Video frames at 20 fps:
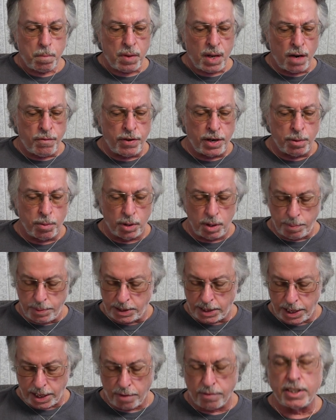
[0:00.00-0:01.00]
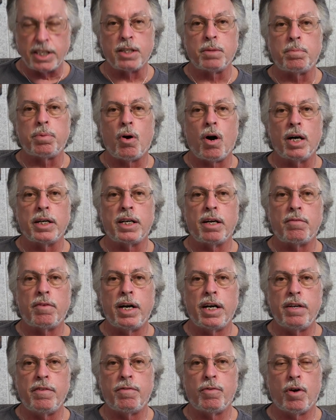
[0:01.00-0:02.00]
I figured, well, let me take everything apart and get
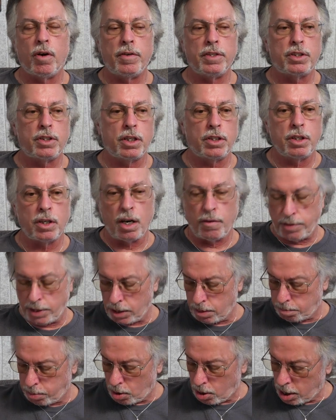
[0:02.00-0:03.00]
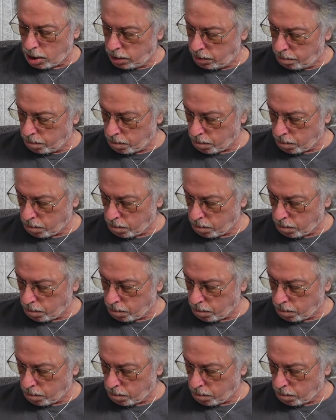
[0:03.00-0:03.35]
ready for it. So I took everything apart,